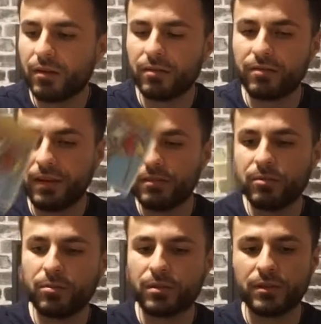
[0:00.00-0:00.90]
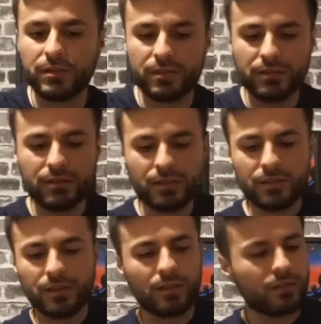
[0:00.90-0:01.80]
Five of Wands.
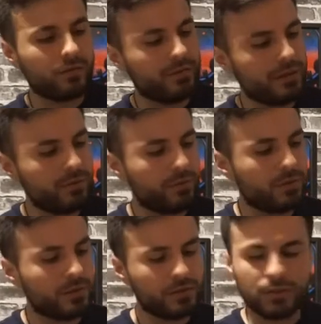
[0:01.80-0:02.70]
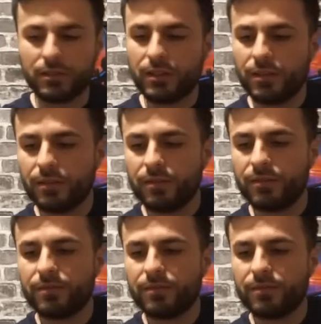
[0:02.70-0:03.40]
Let's check out the Five of Wands here.